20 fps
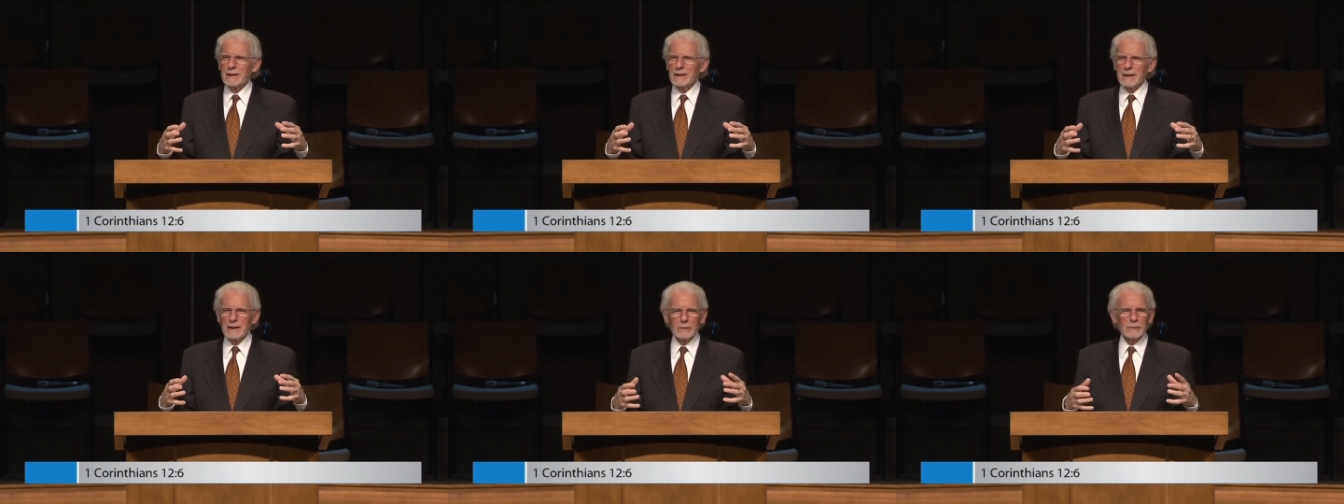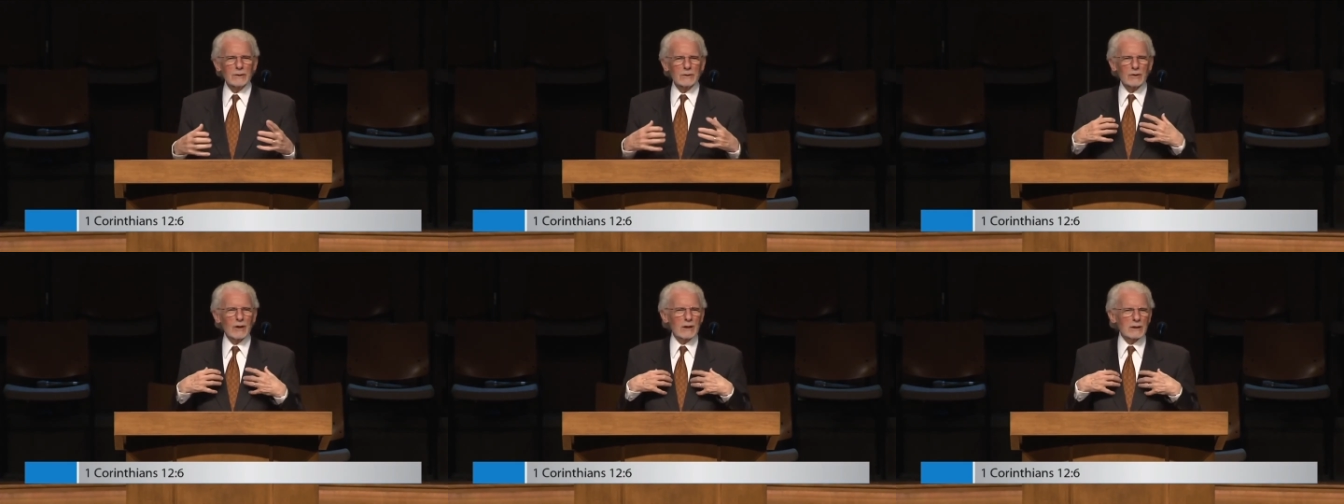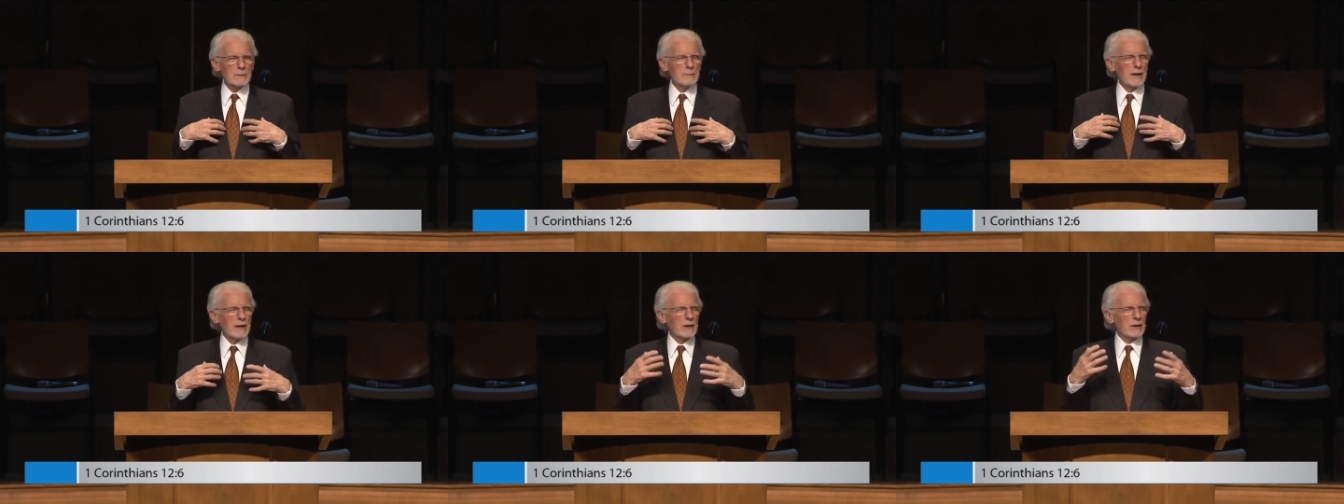You know, we
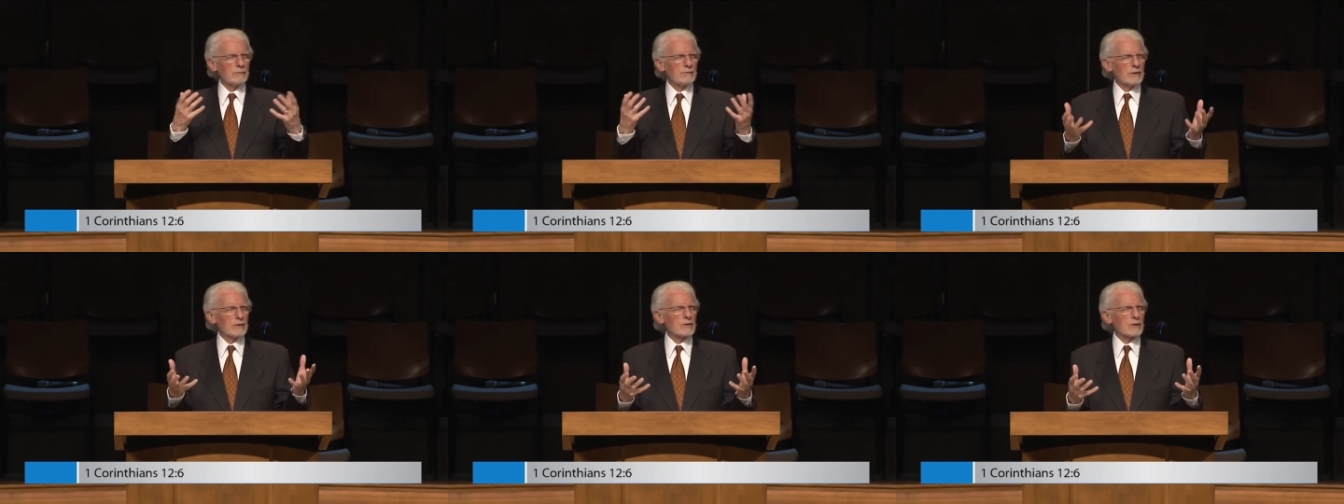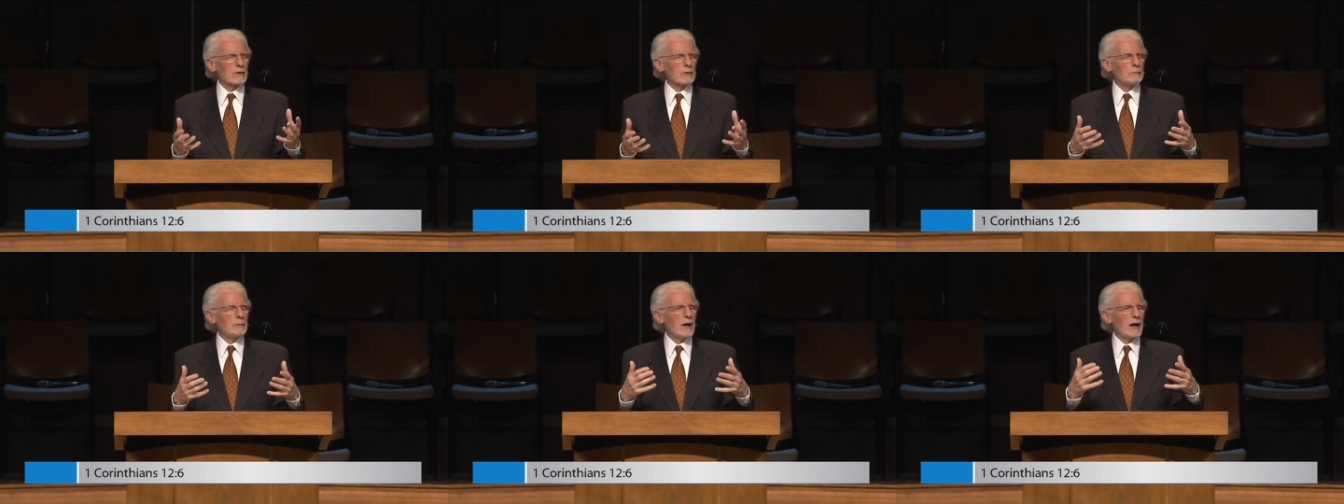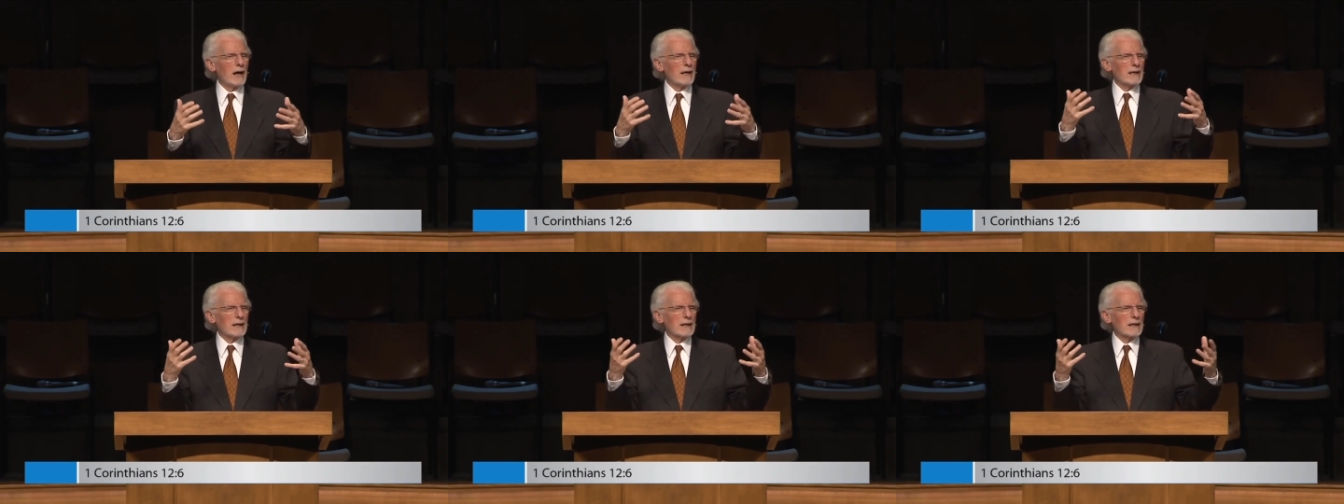talk about our physical
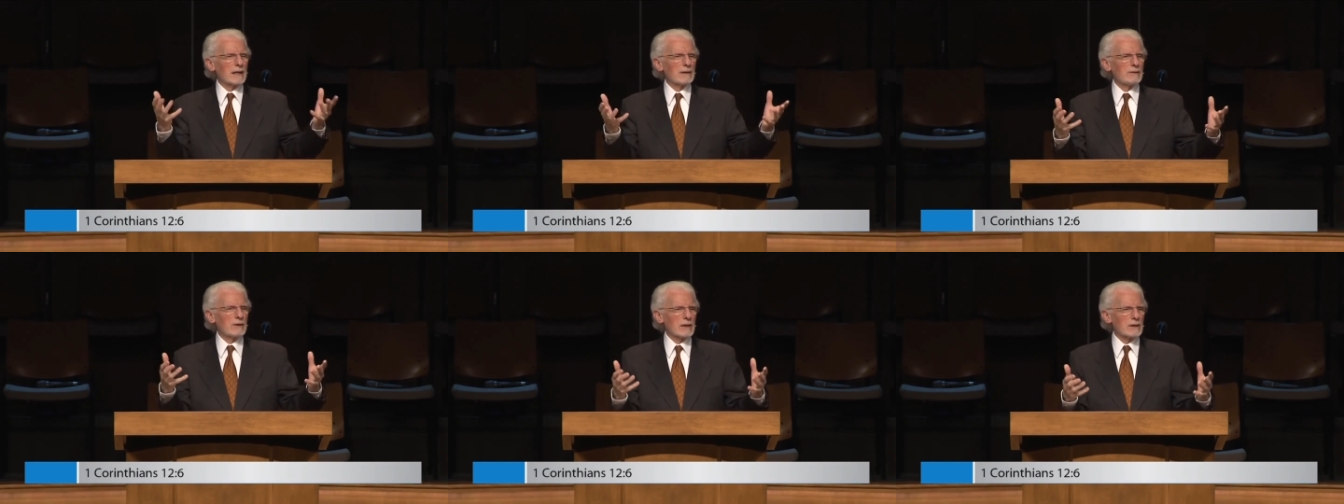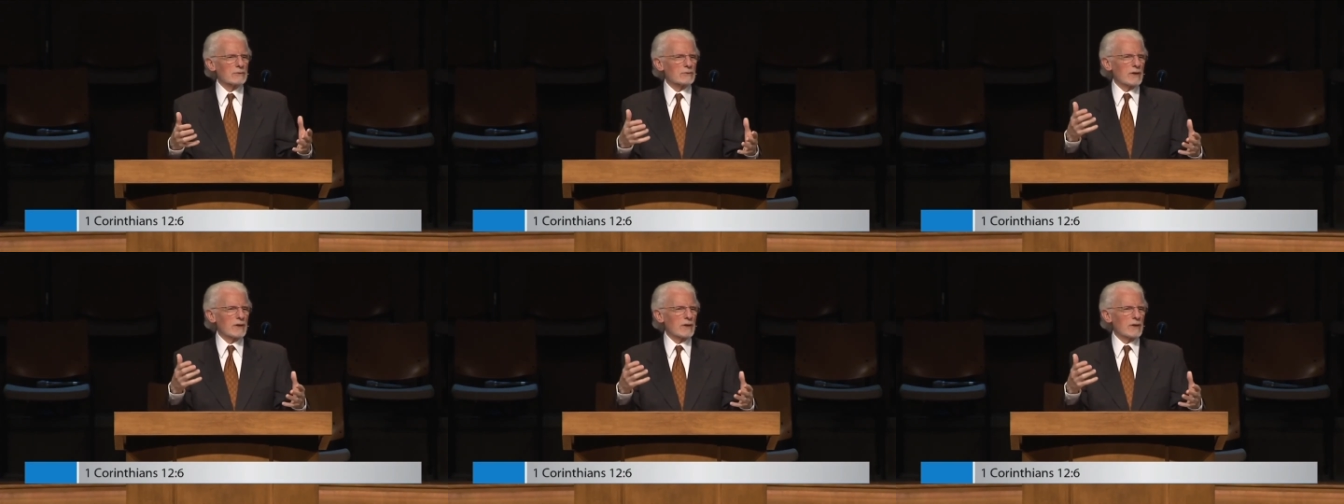body, give an